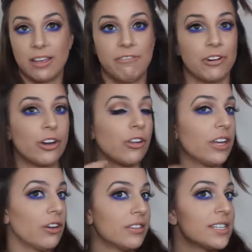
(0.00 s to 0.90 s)
If you're
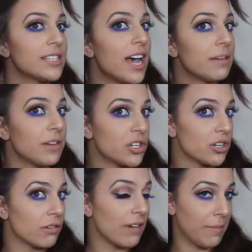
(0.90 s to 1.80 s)
curling on this side, make sure
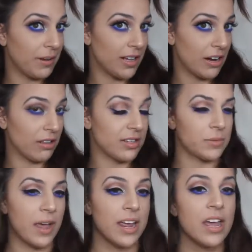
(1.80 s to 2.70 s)
you're wrapping the hair this
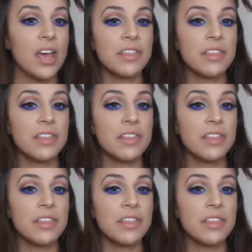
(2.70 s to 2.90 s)
way.